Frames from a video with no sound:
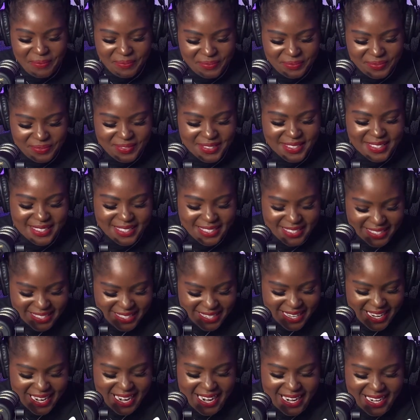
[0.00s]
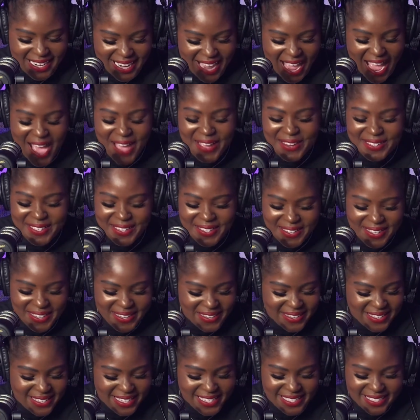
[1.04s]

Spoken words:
about her, not you. I know you're not gonna put me out.